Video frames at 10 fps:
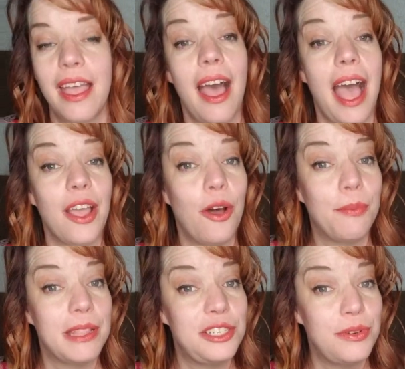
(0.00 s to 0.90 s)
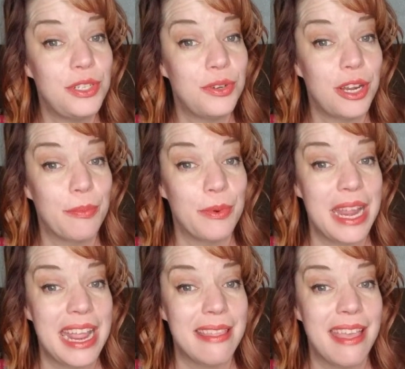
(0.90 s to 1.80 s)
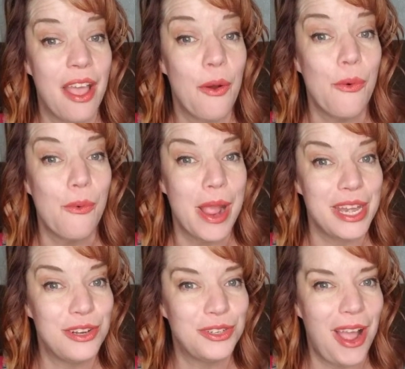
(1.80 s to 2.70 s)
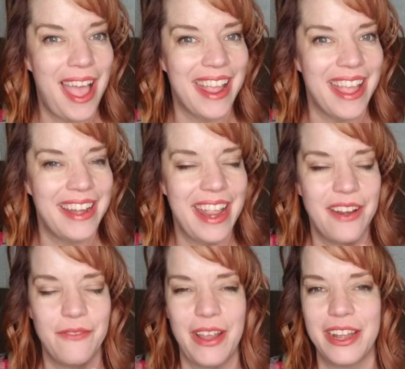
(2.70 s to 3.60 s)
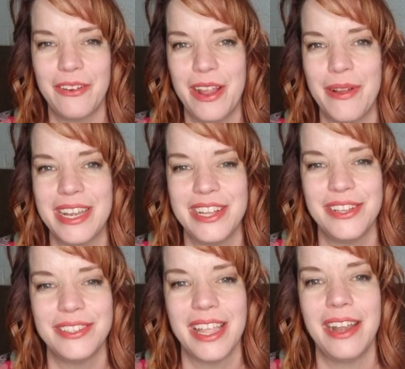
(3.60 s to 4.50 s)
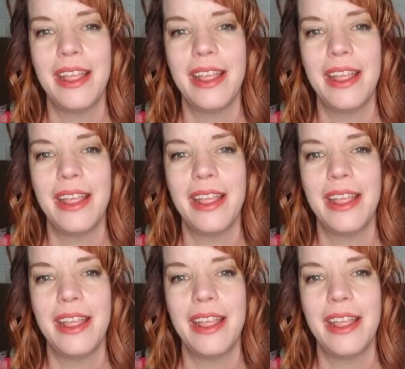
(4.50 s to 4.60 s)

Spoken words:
I hope that you enjoy your Breathe. when you try it and find a great way to use it,